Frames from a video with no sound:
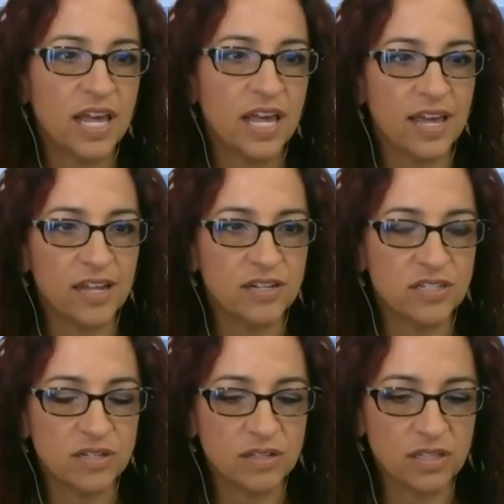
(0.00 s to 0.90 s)
And
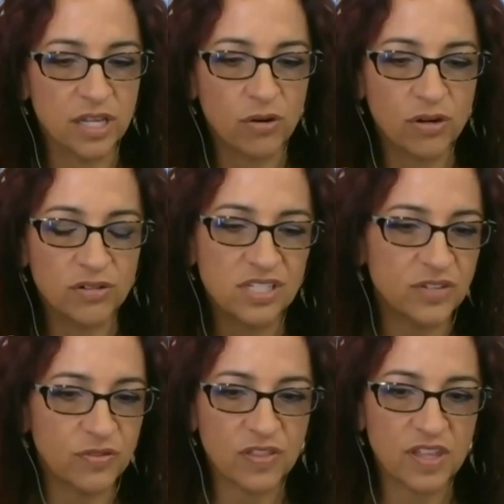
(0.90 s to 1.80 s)
there are just
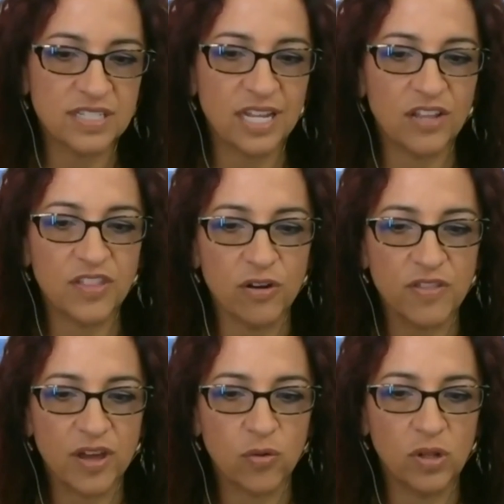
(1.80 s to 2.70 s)
different things out there
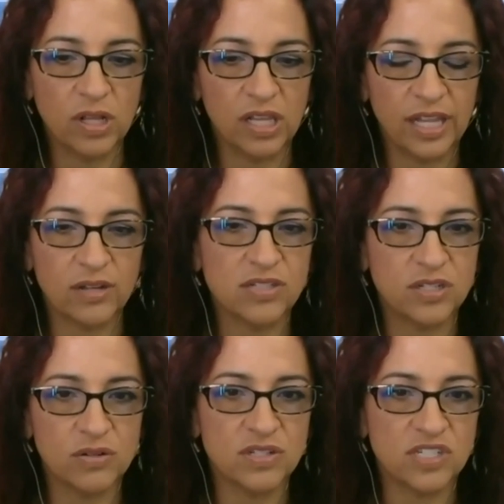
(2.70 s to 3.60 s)
that will allow
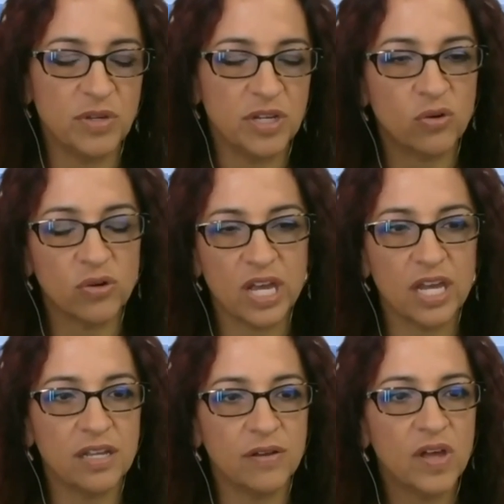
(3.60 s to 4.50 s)
students to be
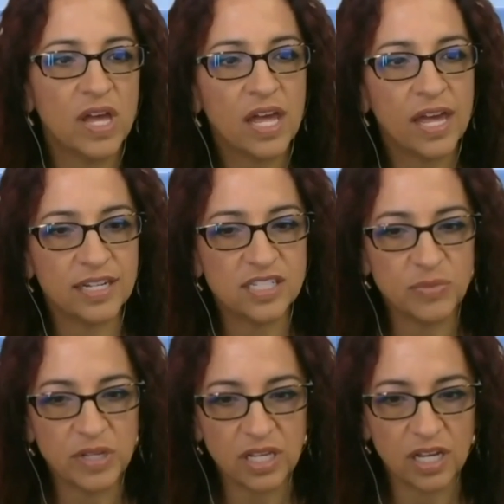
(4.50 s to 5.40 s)
creative and to
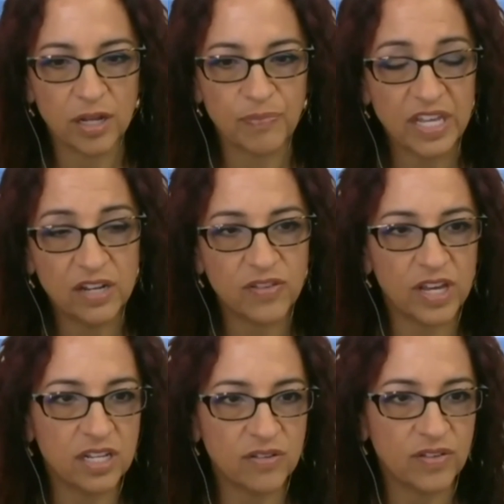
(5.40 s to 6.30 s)
be
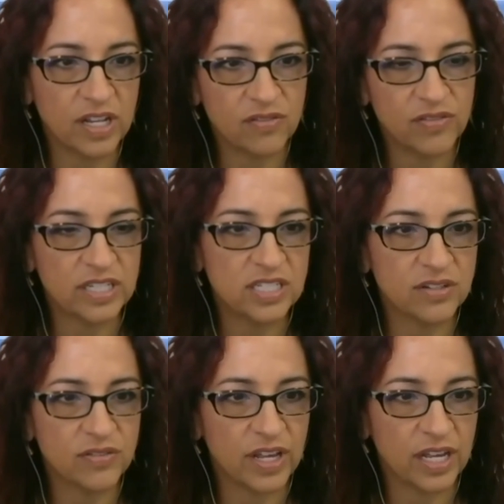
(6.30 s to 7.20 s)
innovative and
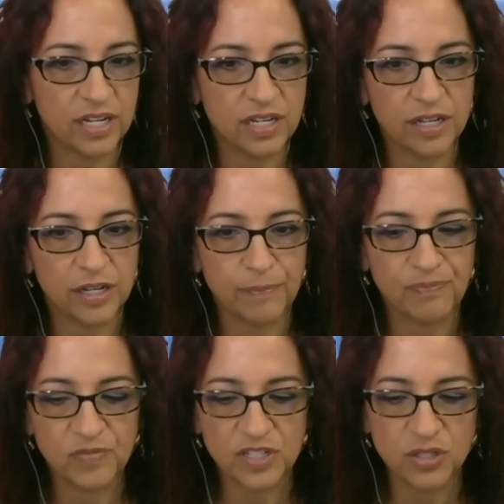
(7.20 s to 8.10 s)
inventive and
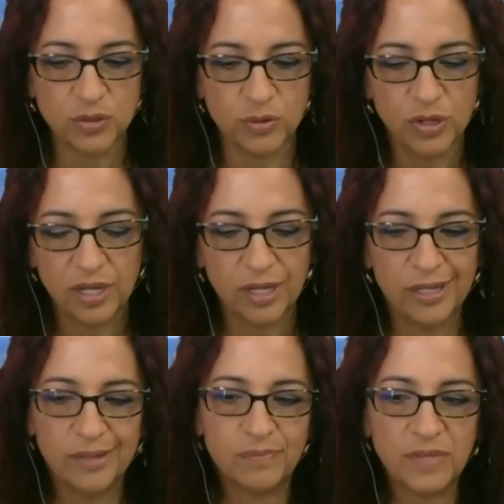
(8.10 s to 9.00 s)
just to
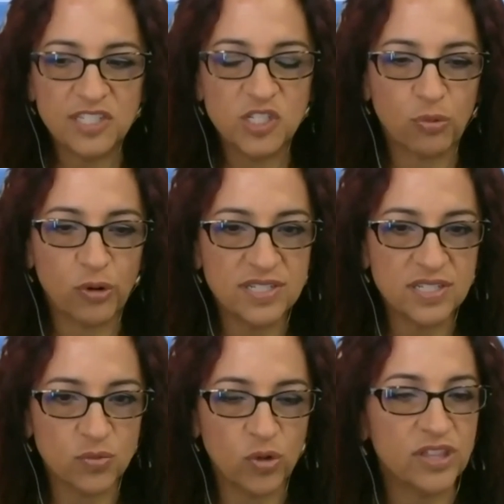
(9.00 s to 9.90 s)
express
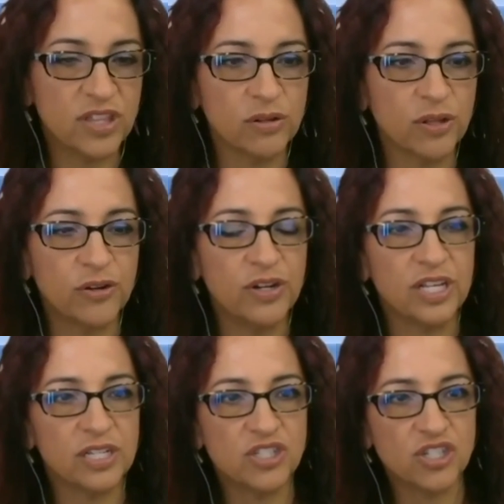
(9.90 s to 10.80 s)
what they're learning
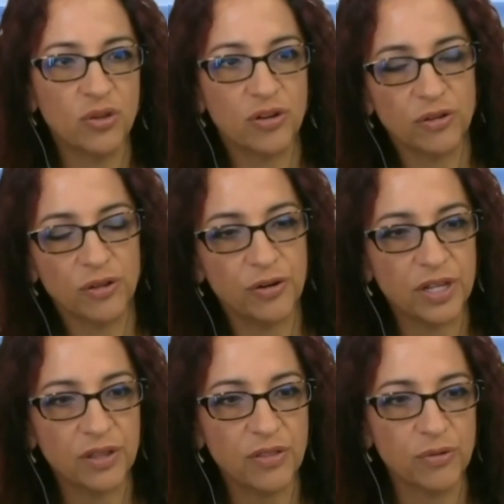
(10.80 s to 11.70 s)
and show their
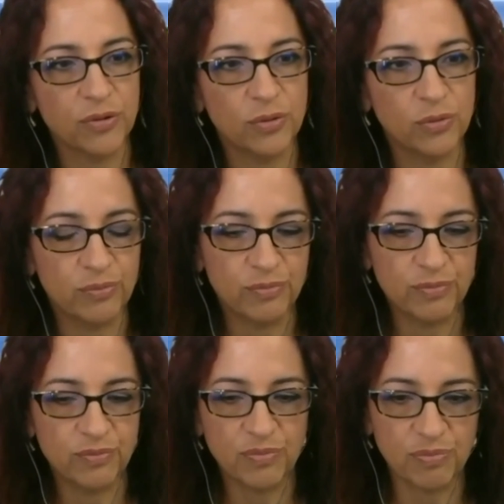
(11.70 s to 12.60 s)
learning through
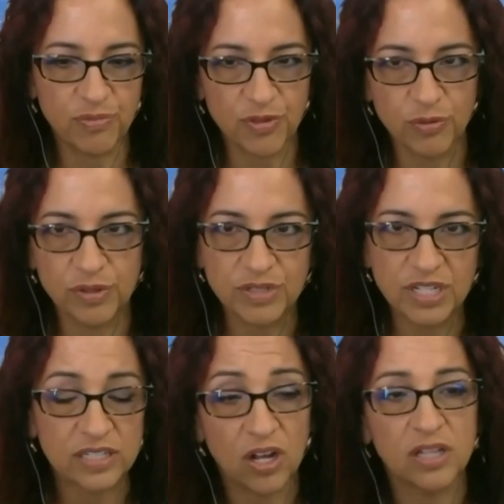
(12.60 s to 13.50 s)
the
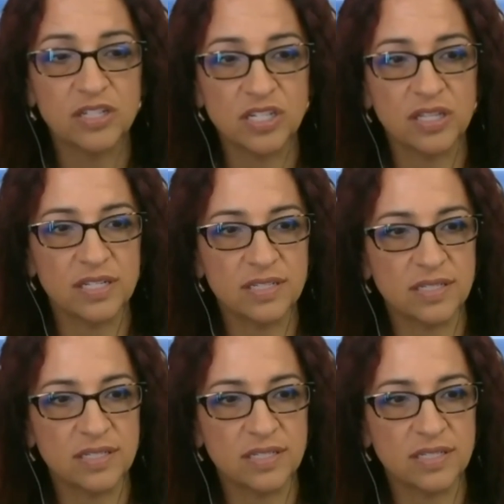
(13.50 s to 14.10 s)
technology that's